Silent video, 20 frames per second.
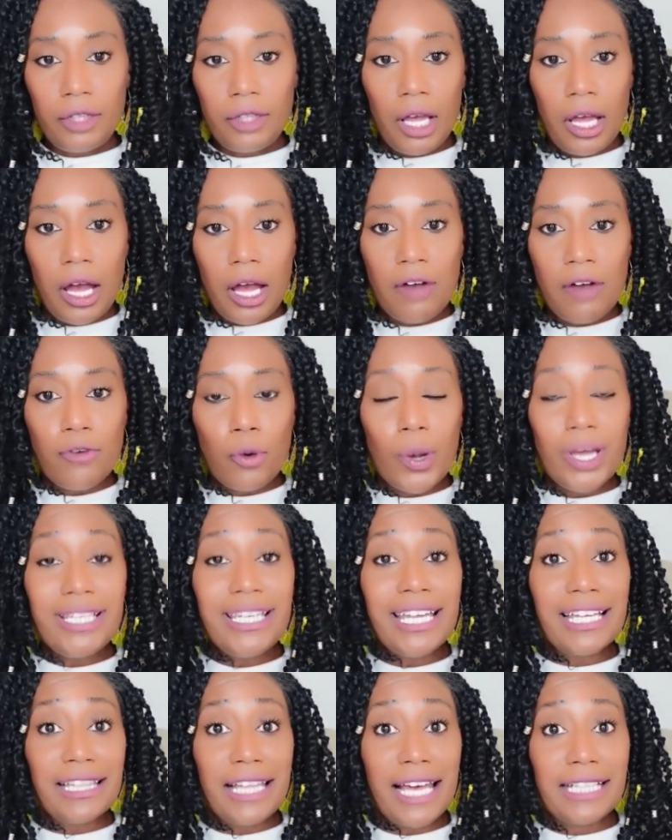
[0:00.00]
avoid
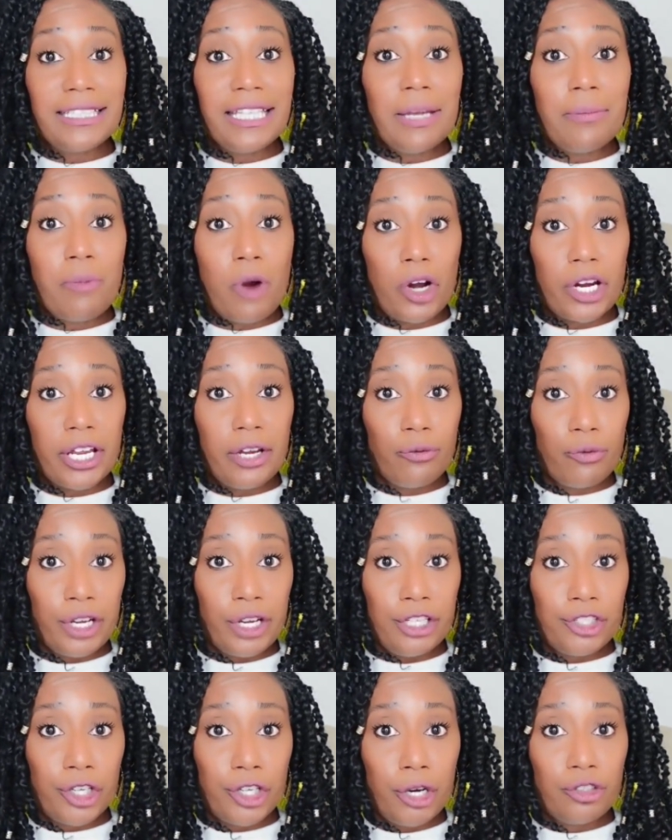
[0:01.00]
neglecting market
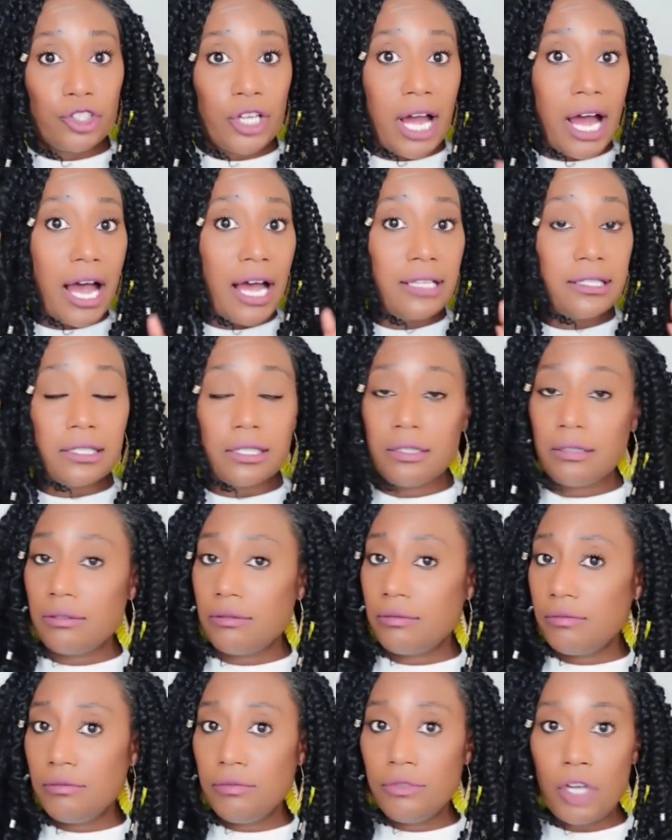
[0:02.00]
research, guys.
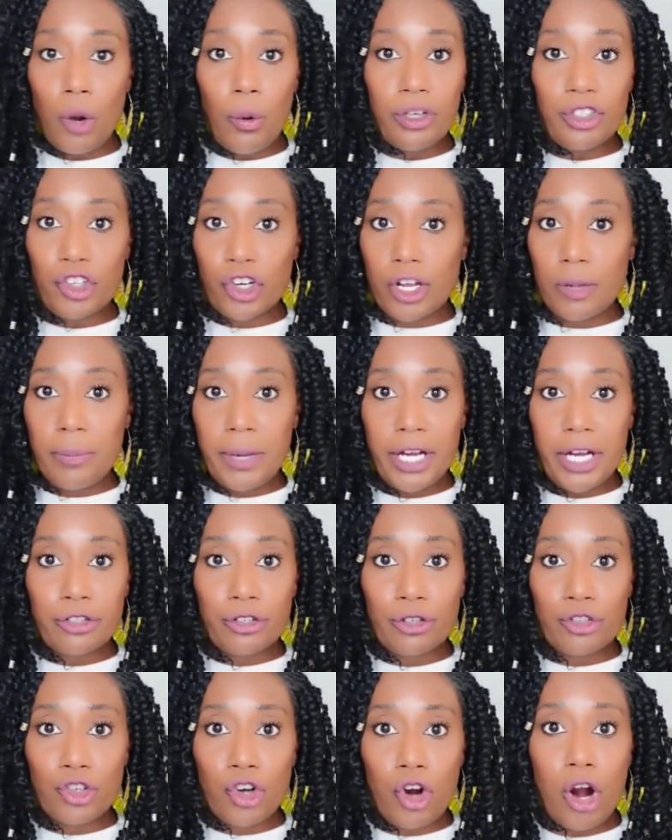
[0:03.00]
Know what your competitors
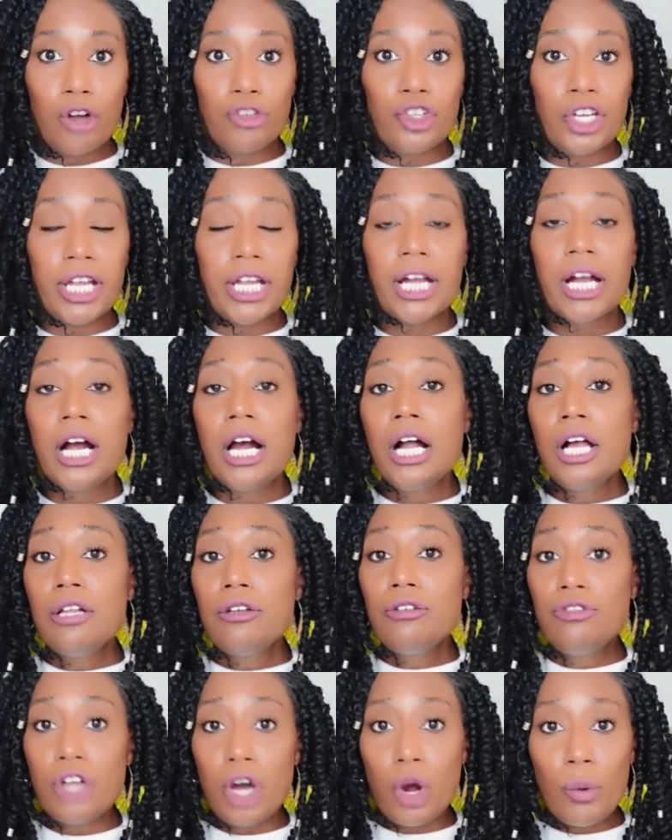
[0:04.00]
are charging,
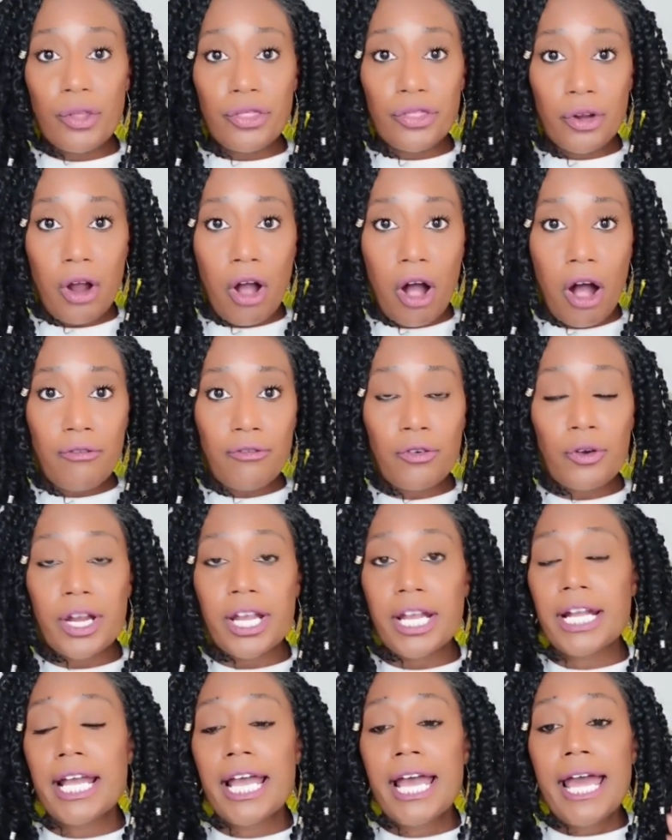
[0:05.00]
know what they're
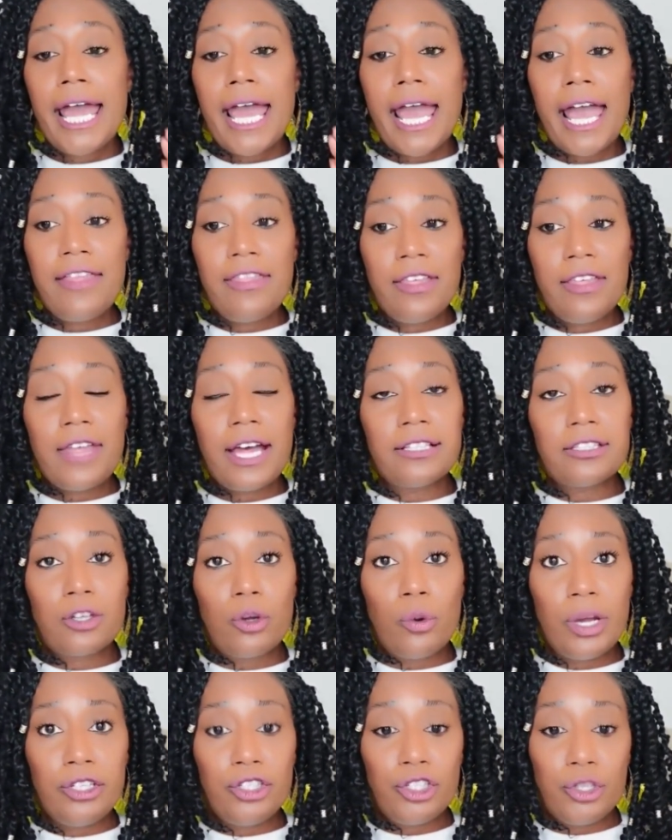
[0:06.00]
offering, and then that's
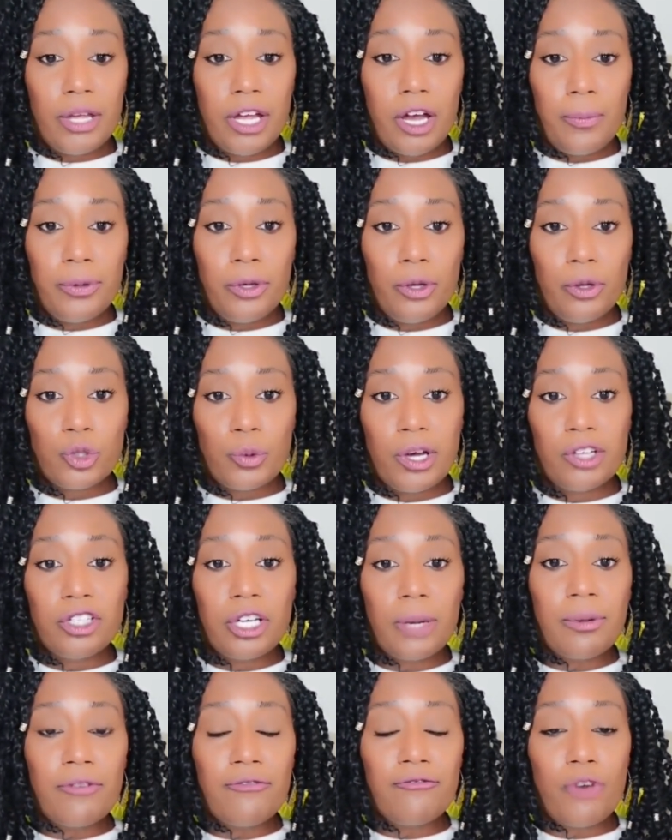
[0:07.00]
going to help you as well.
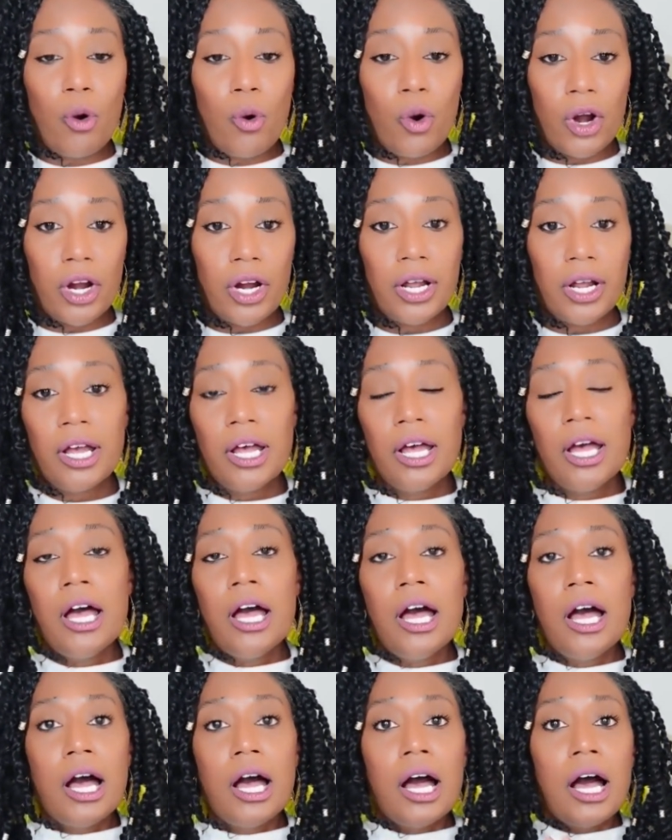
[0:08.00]
Number 4,
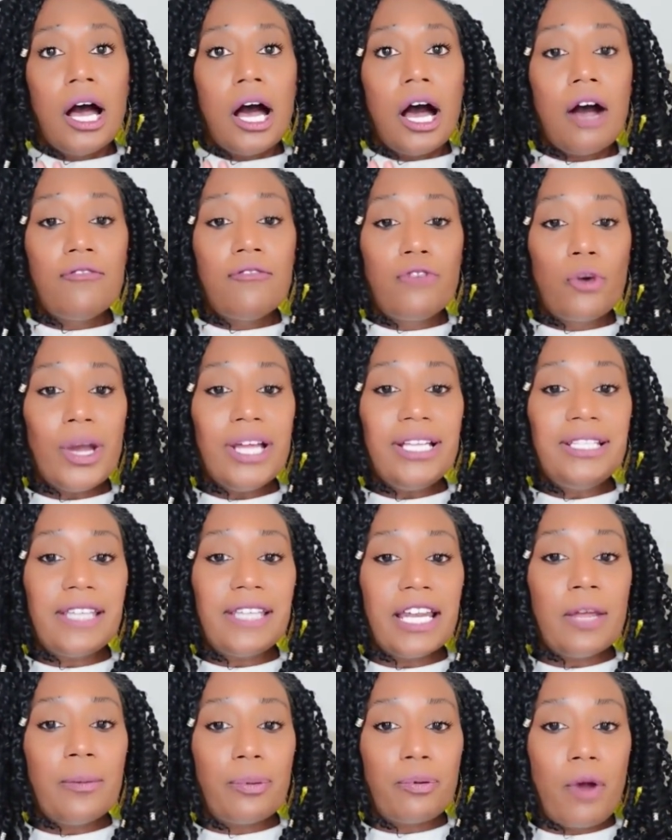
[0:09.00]
avoid
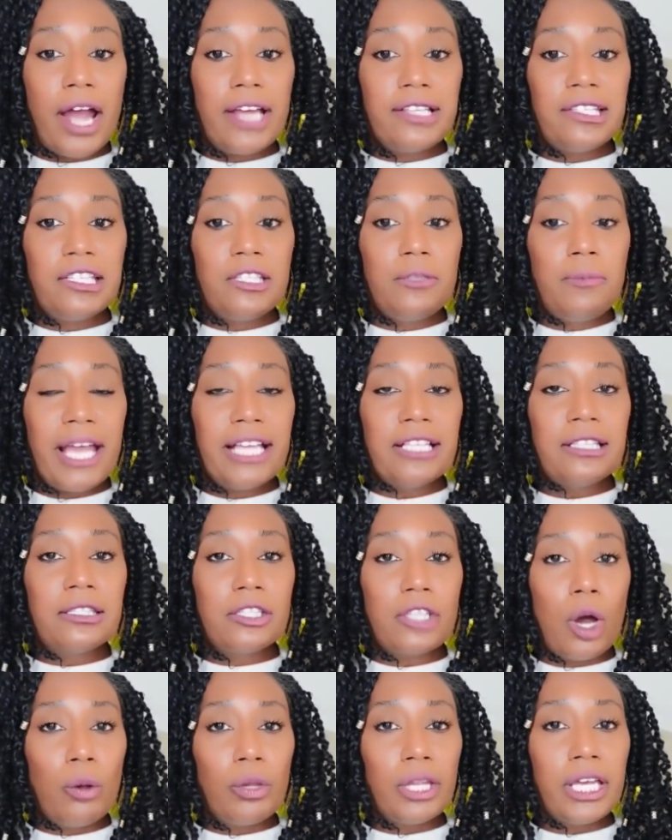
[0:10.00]
setting prices based
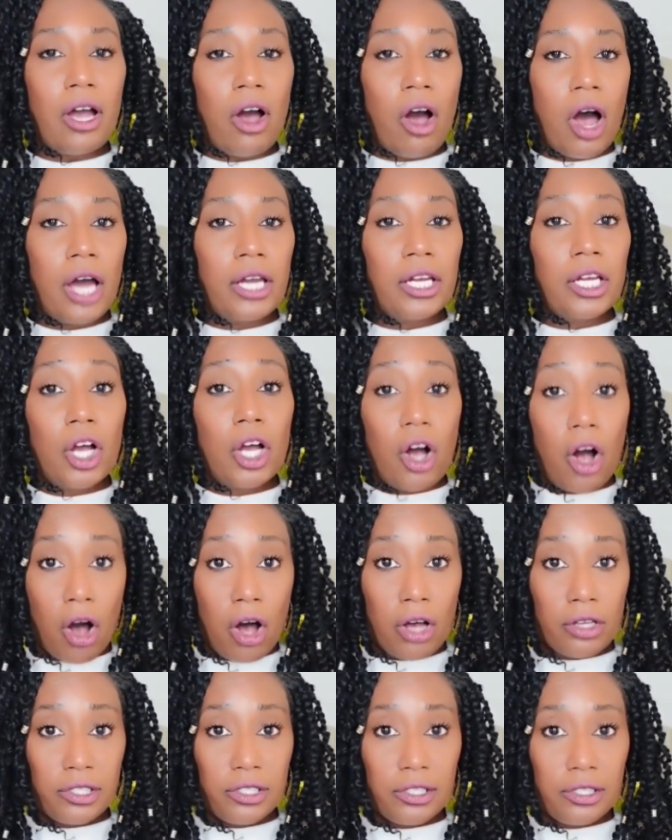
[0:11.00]
solely on
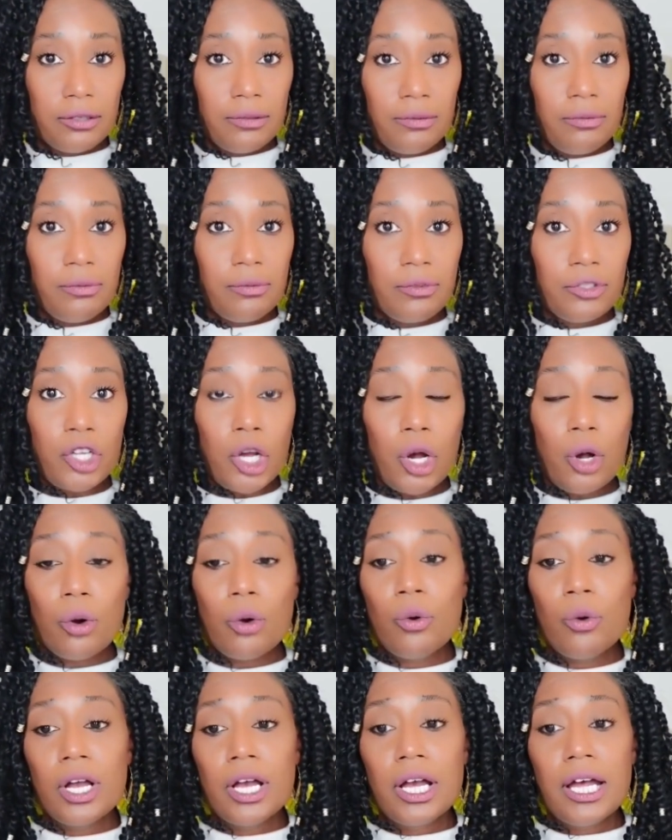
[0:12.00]
cost.
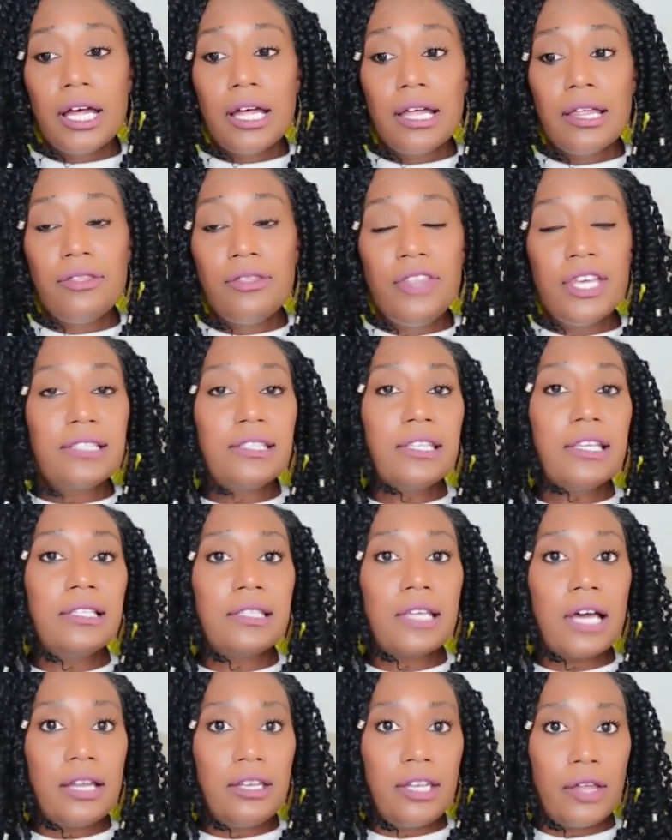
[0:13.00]
So this is
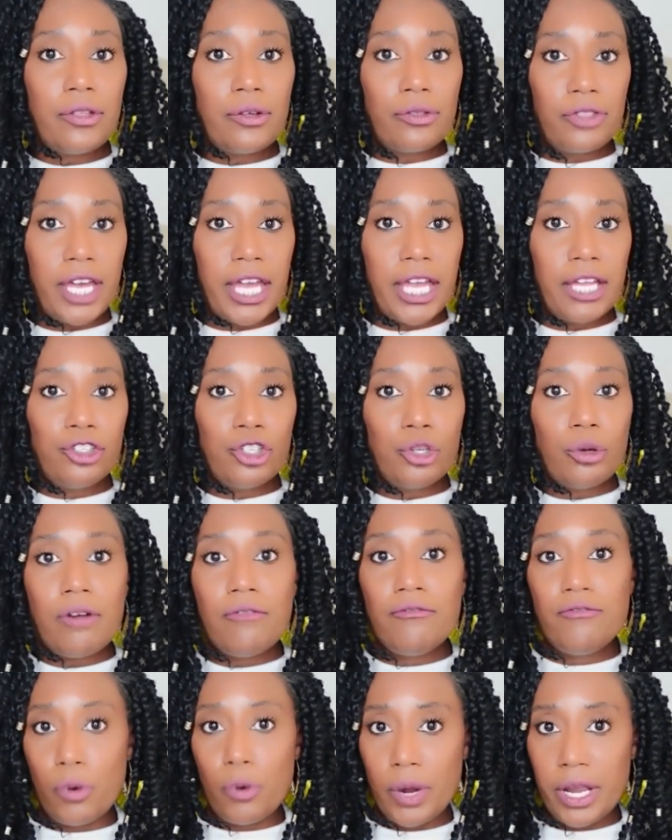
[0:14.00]
another thing to
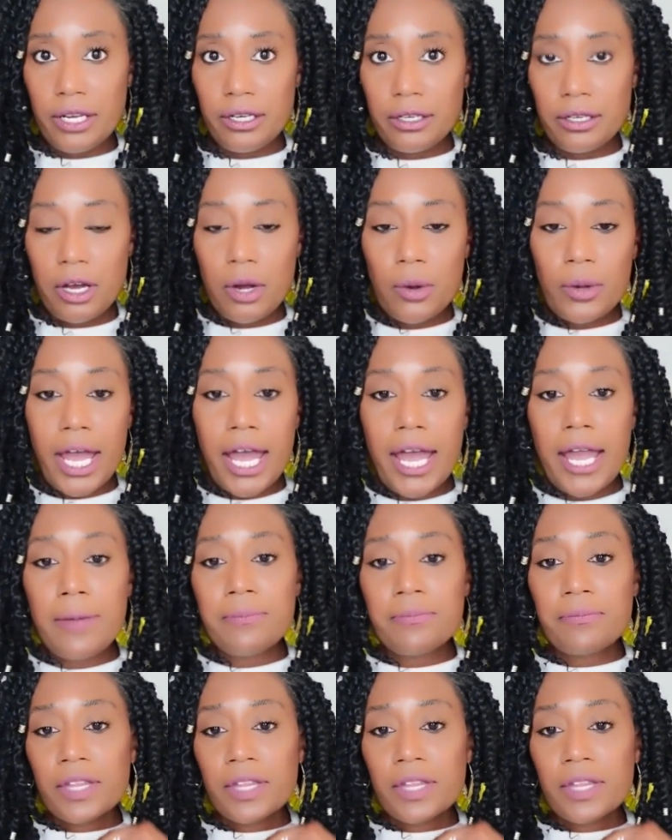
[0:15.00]
avoid. Okay.